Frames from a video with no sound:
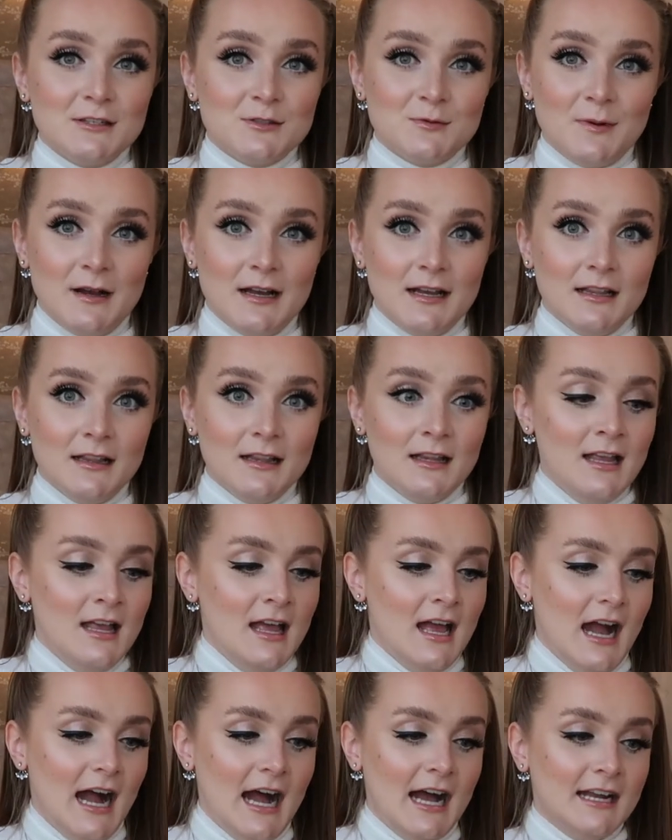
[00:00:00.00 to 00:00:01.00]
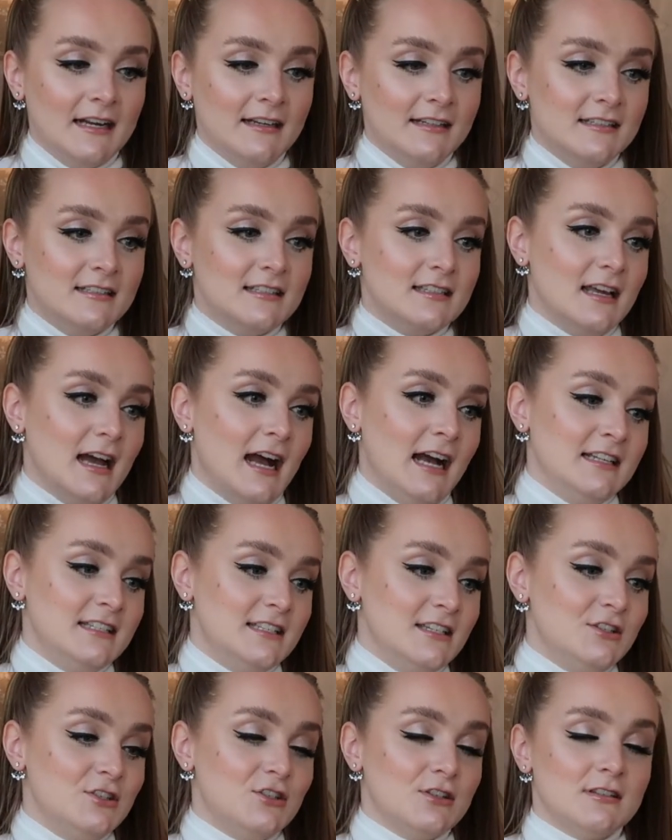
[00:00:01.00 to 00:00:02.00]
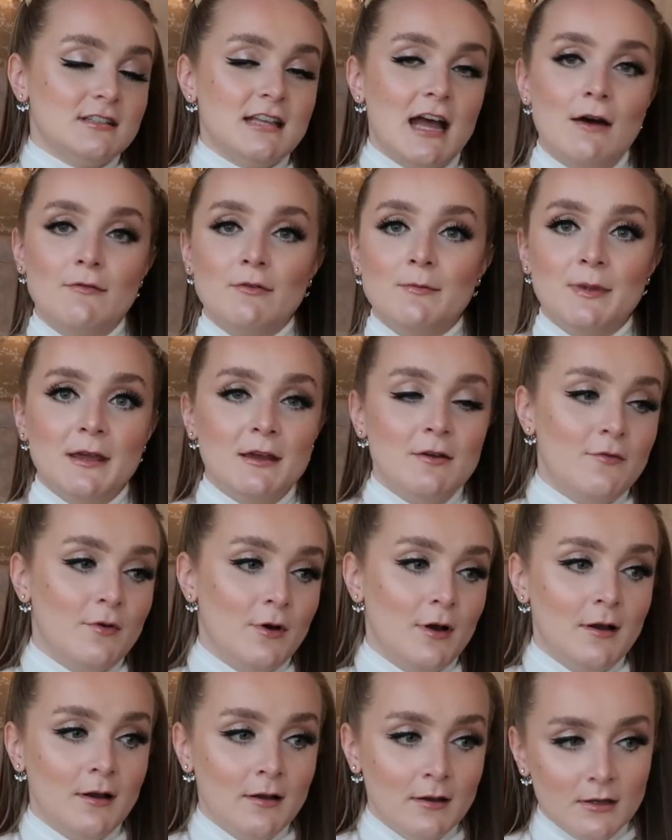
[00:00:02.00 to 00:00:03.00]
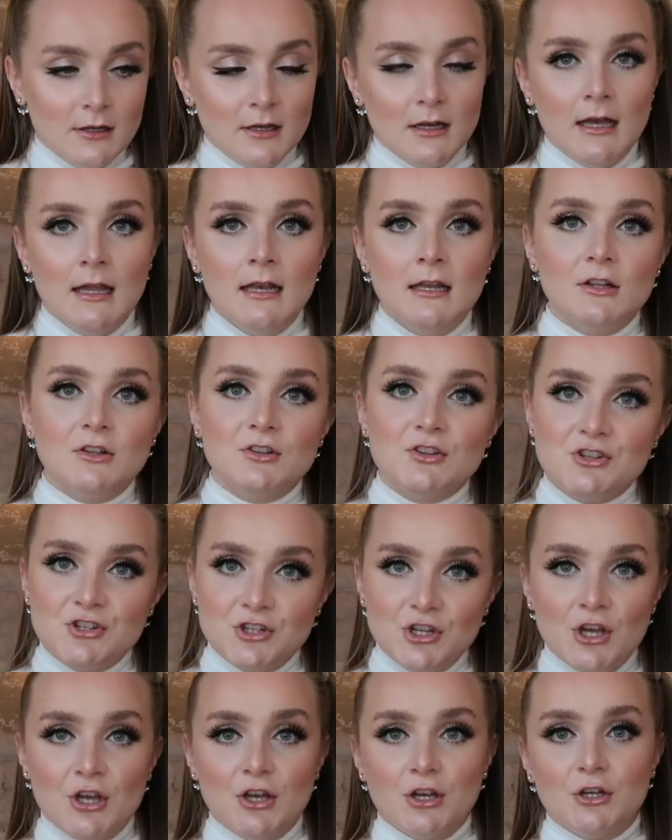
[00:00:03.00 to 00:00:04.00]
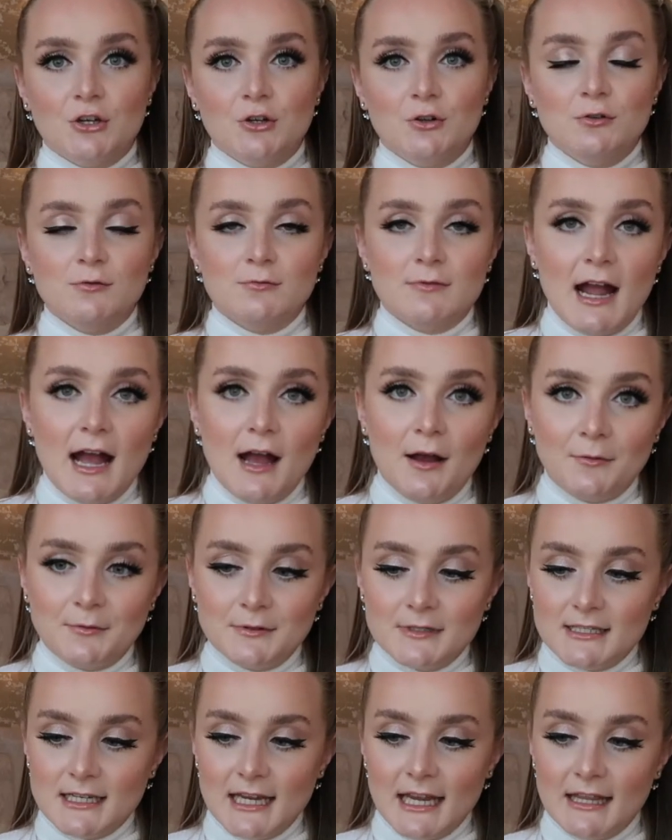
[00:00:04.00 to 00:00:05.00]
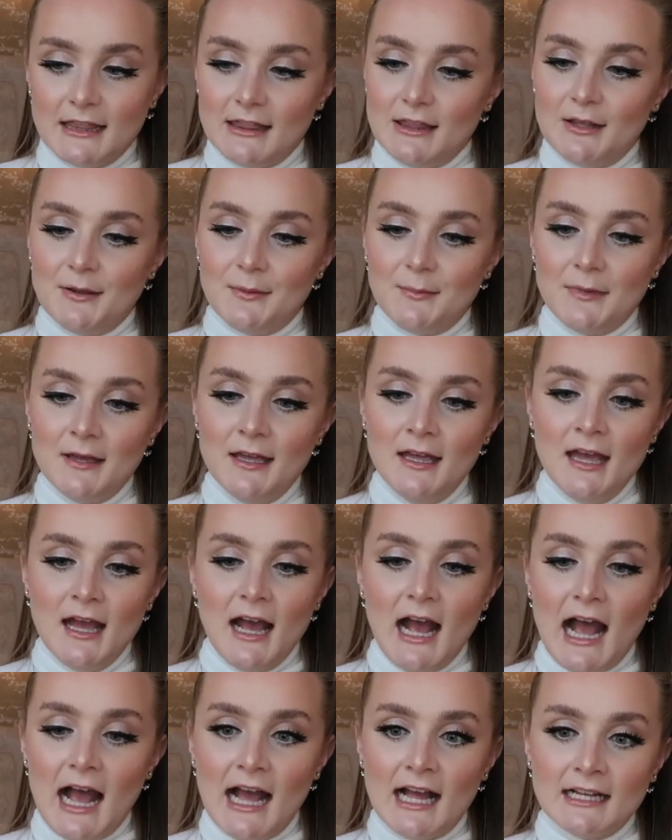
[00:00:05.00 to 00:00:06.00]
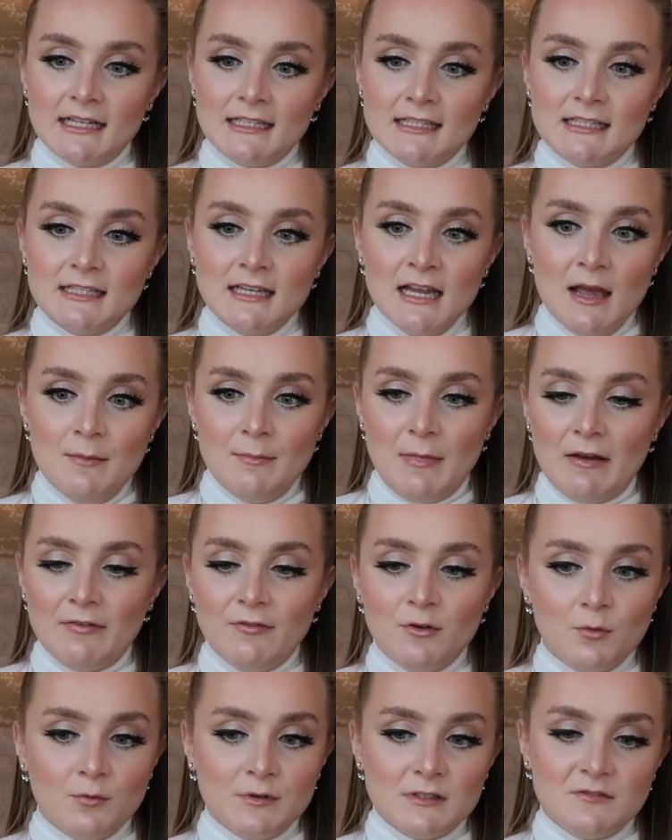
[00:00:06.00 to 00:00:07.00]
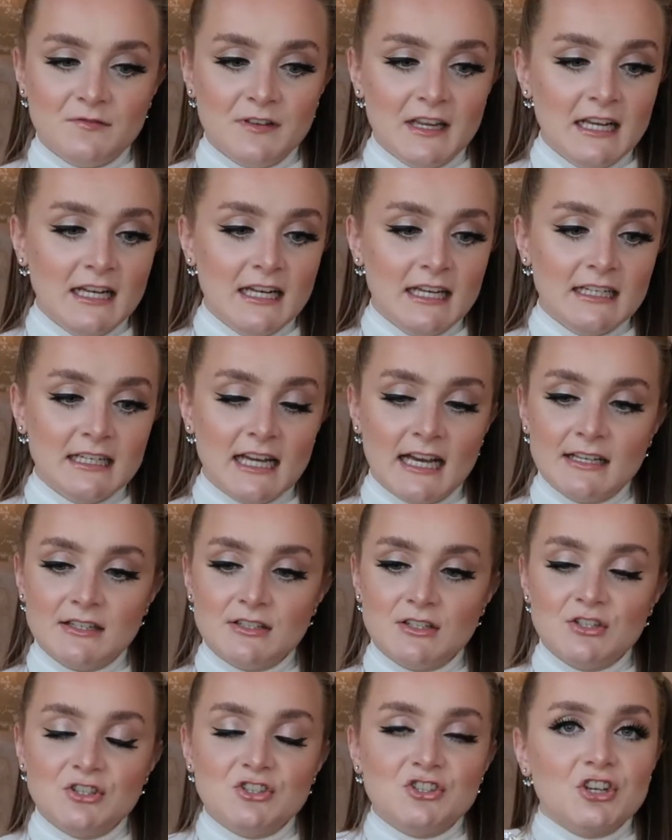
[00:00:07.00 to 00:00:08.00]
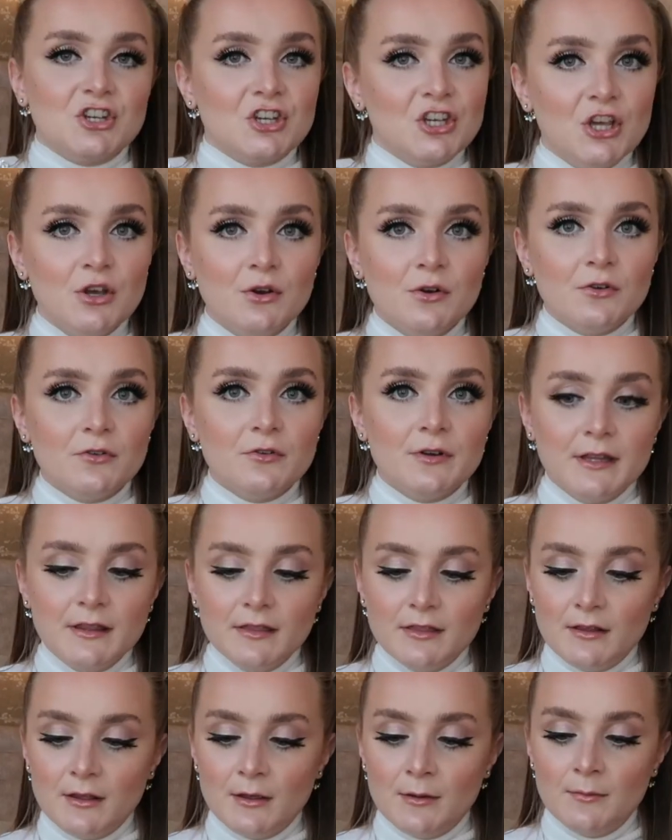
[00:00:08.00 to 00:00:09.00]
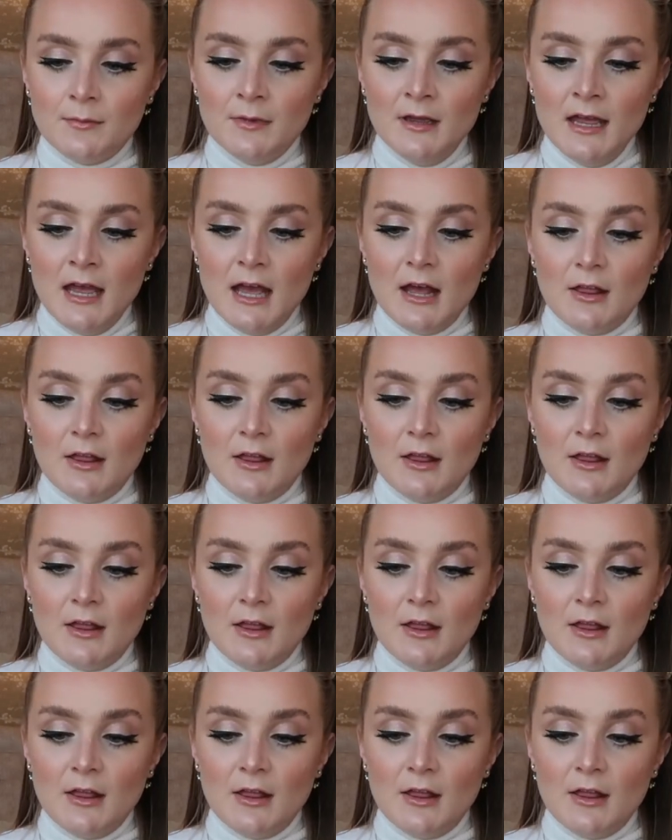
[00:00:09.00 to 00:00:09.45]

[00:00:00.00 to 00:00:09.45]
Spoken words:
as well, and I did just have a bit of a little circle round in them, and my foot was feeling nice and secure in them.